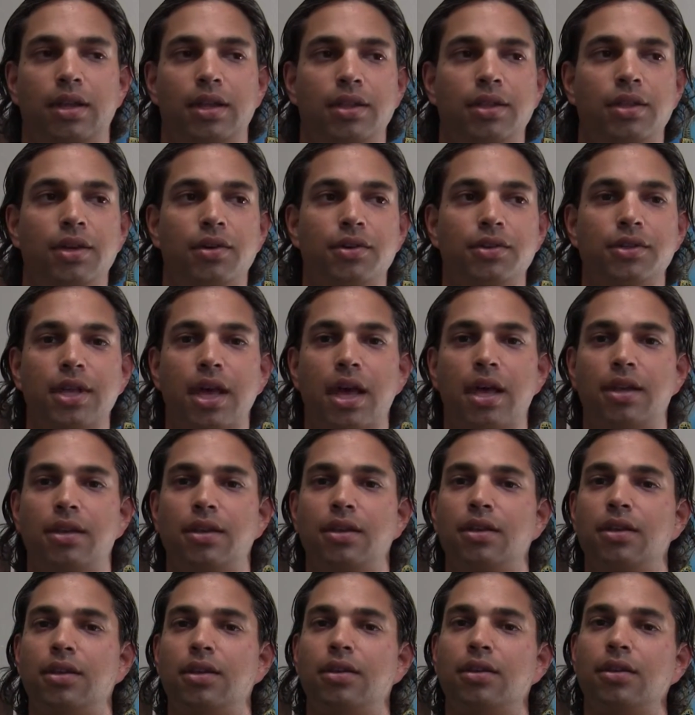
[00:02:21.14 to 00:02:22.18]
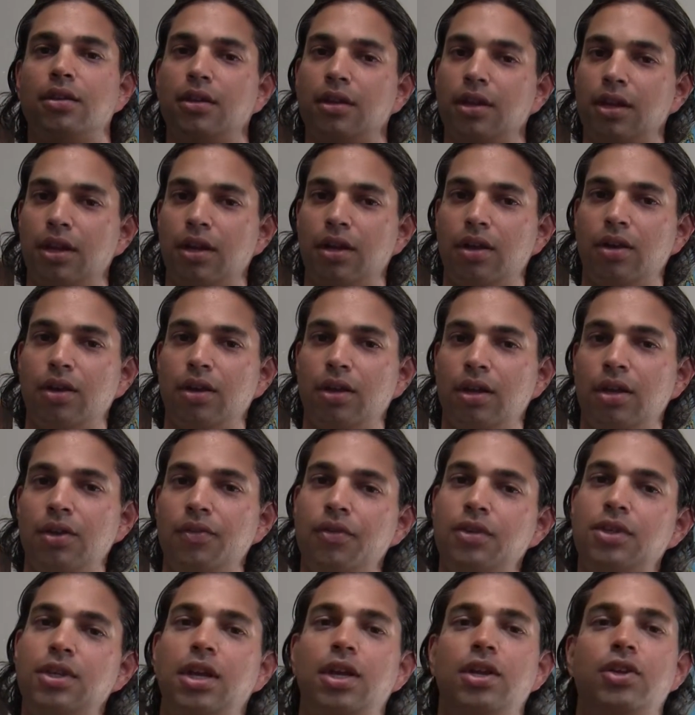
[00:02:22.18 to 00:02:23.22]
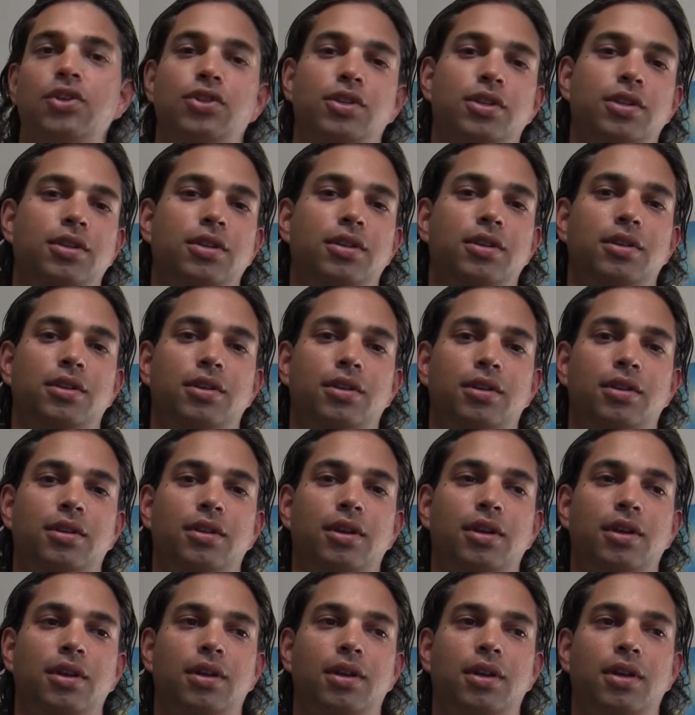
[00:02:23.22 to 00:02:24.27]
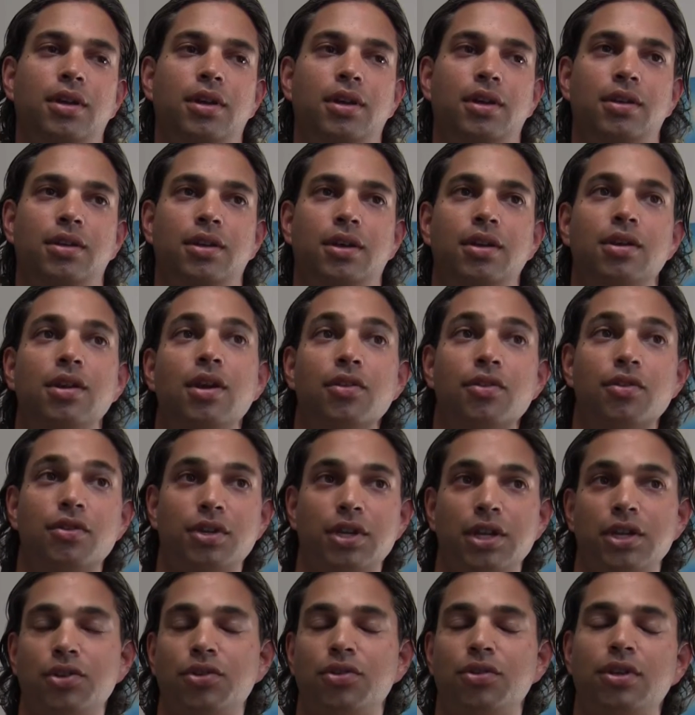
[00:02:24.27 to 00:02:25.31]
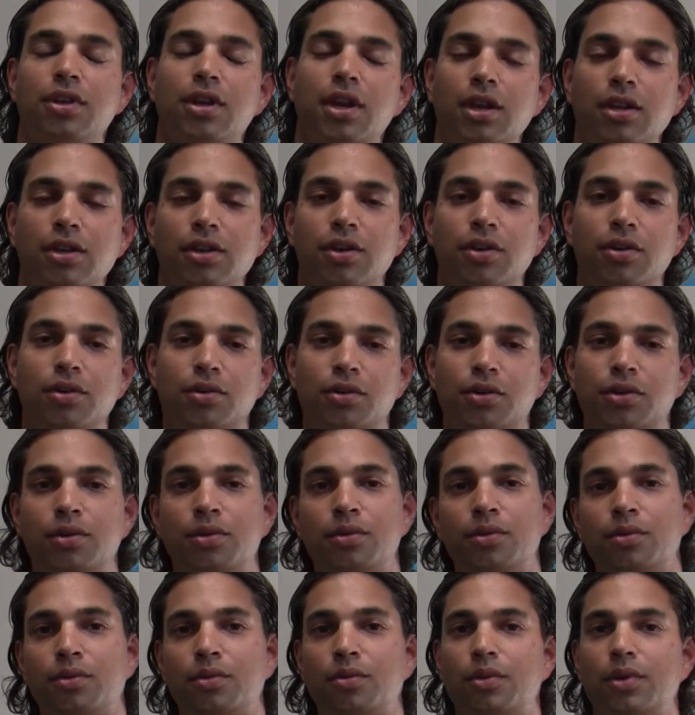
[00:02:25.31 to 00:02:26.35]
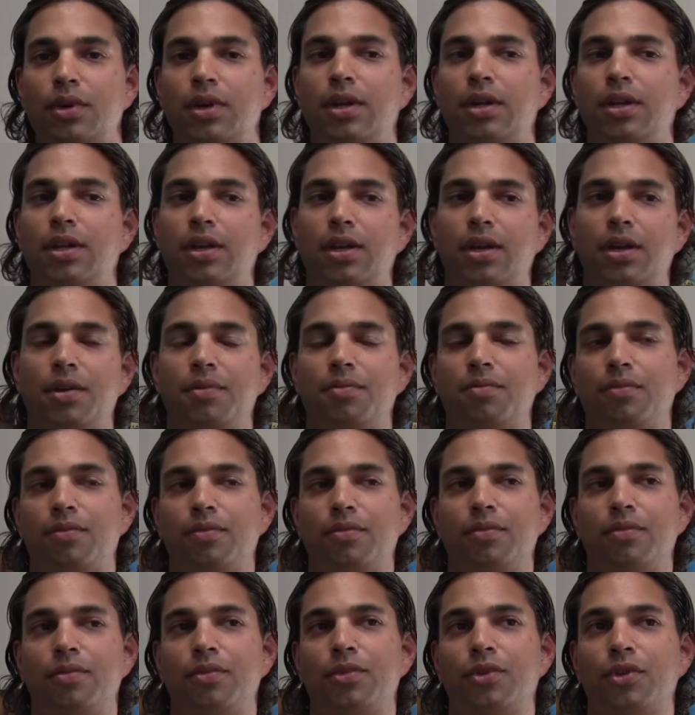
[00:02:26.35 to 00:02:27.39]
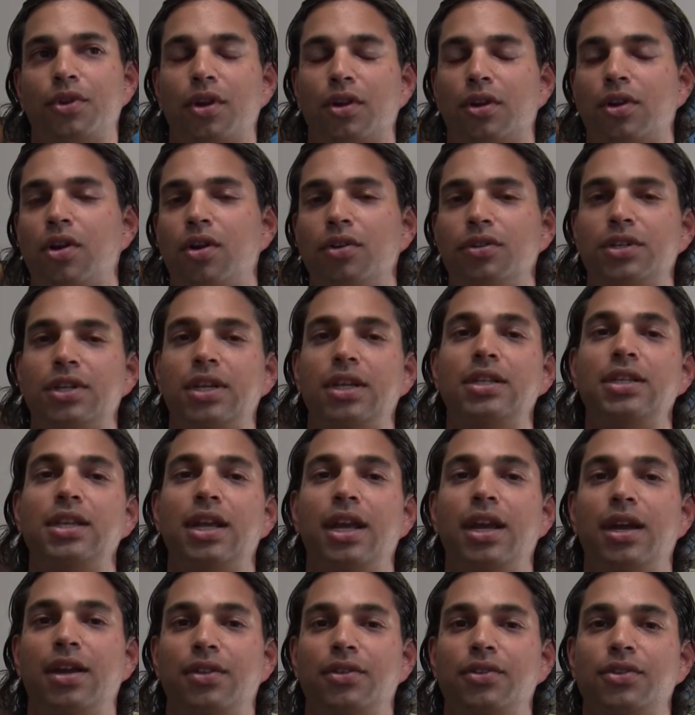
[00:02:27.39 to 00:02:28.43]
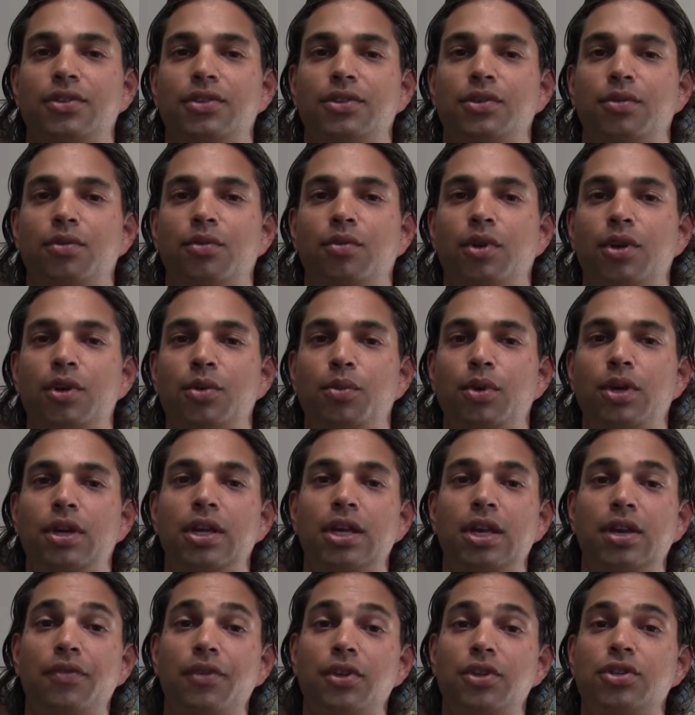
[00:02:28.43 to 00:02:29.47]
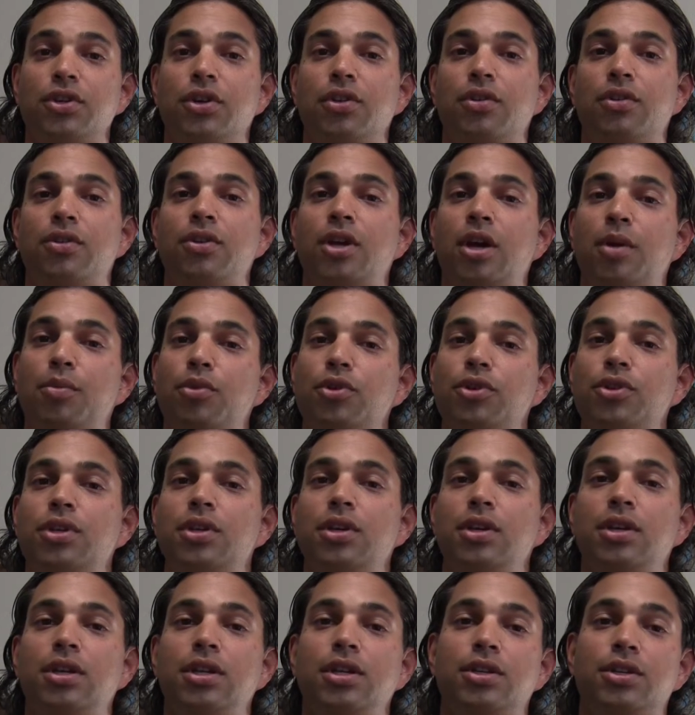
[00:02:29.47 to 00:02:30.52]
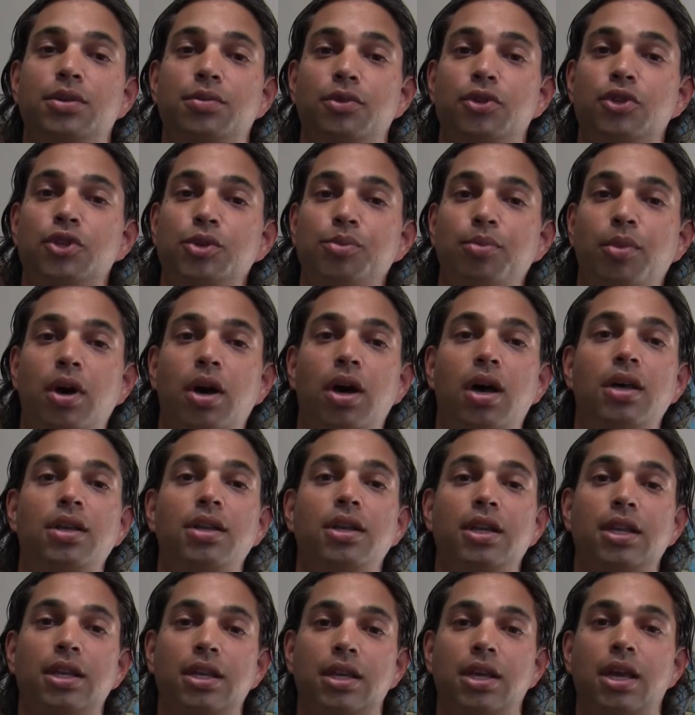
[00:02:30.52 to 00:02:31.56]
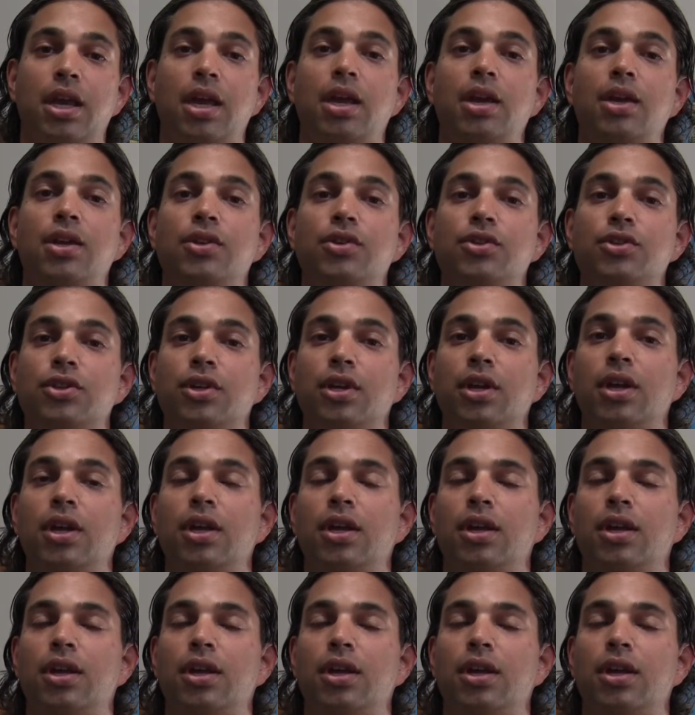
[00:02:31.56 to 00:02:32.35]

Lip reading: There's that invitation. And another teacher that I know who calls it a dance. When we give each other the opportunity to respond and engage,